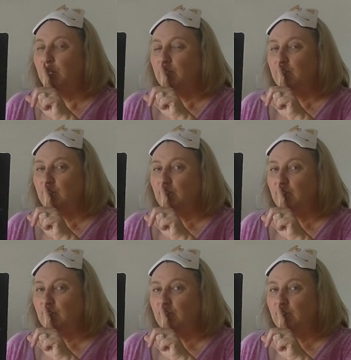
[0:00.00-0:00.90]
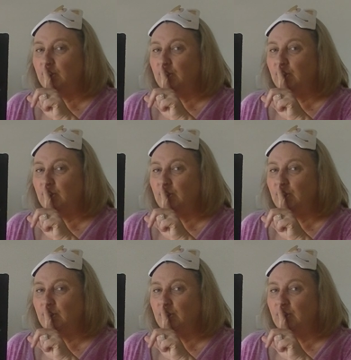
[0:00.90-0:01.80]

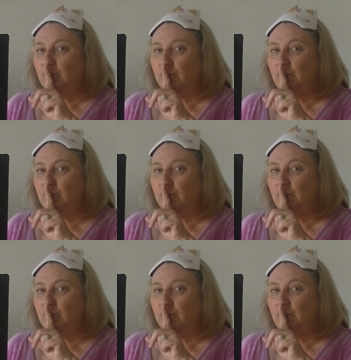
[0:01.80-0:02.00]
[no speech]